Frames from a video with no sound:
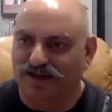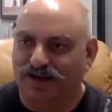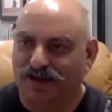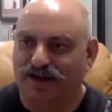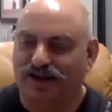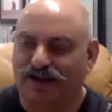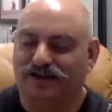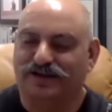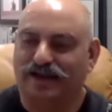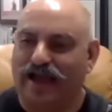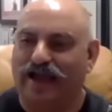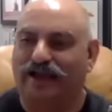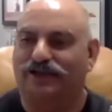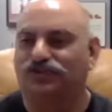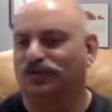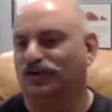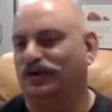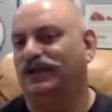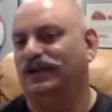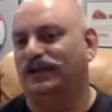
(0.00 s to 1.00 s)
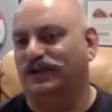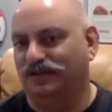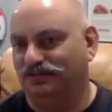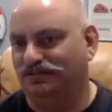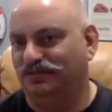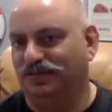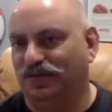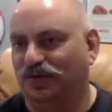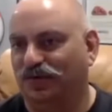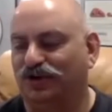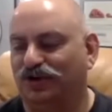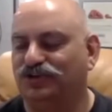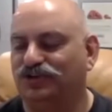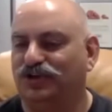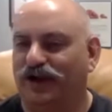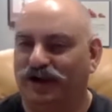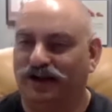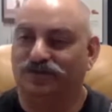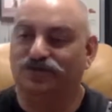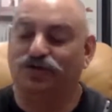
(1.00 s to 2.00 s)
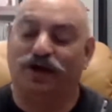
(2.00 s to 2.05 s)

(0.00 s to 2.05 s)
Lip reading: it actually originated.